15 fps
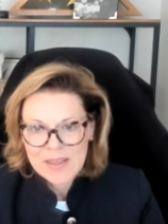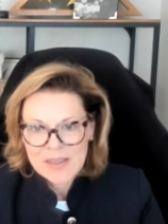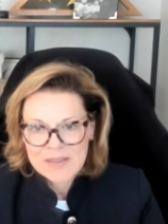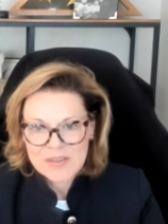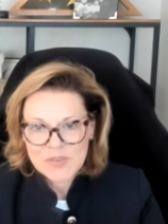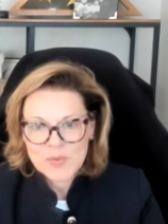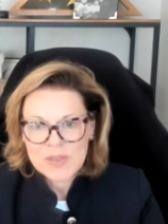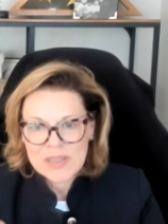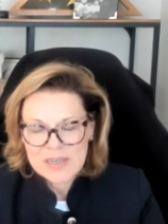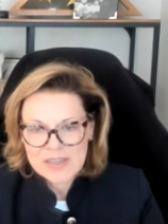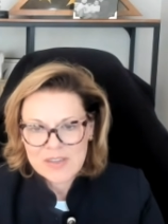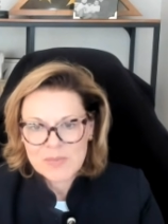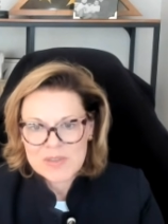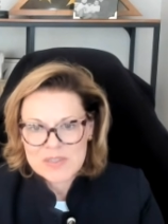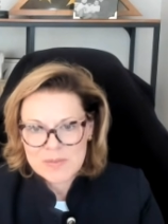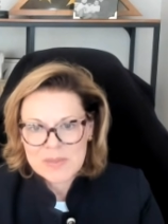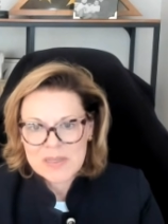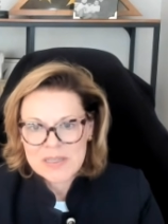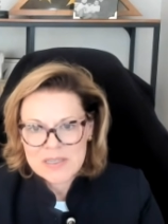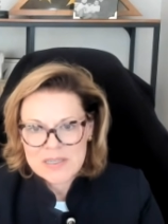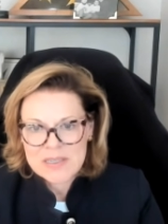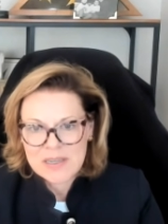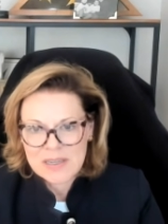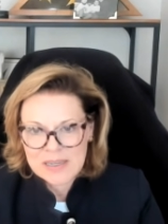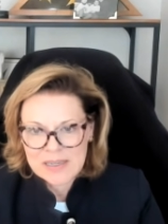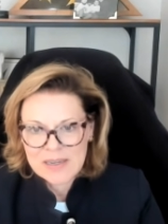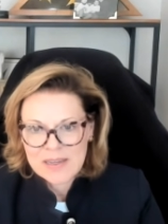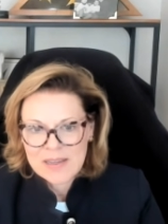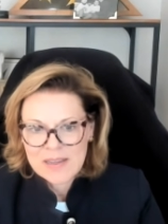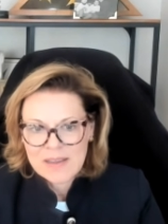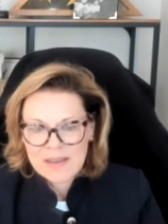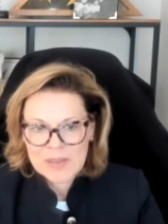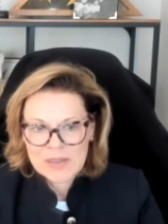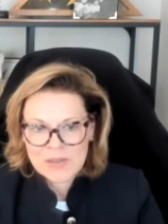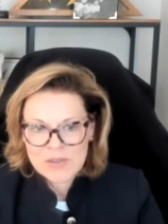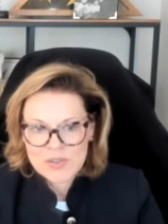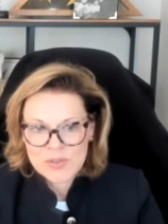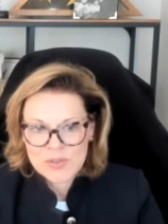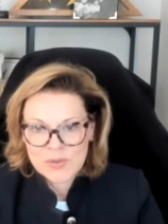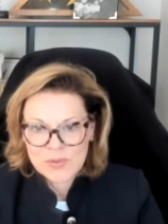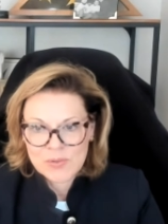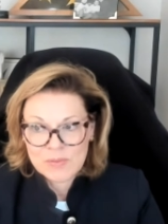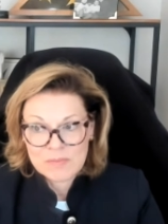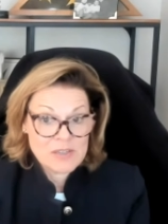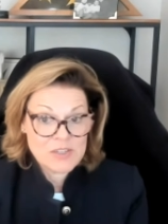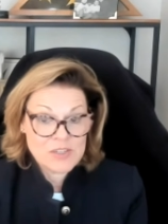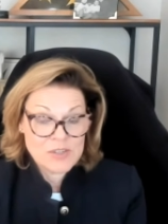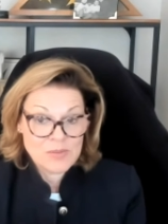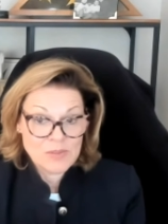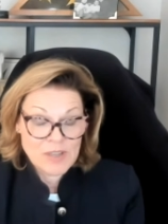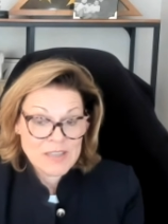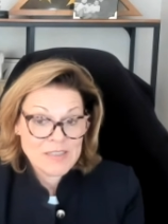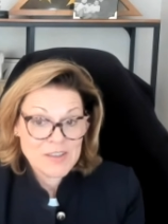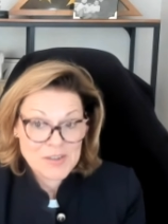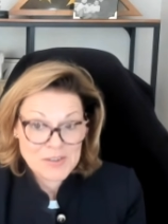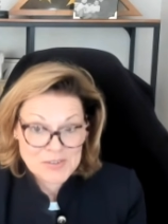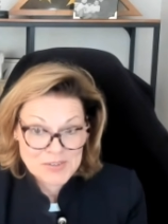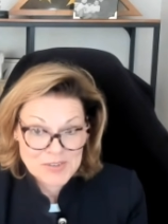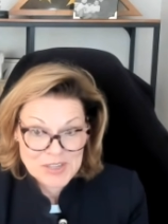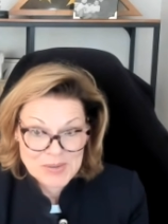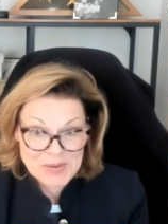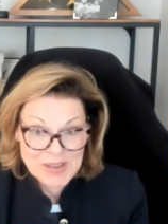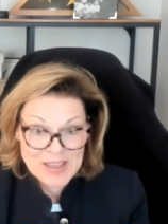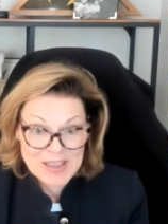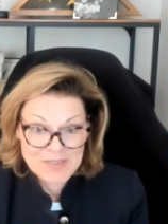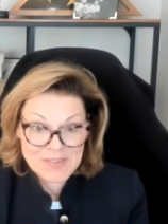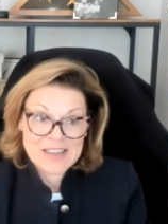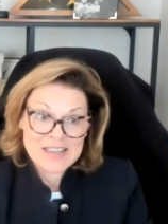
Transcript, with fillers: So that's really going to give me some insight into do you like the culture that you have?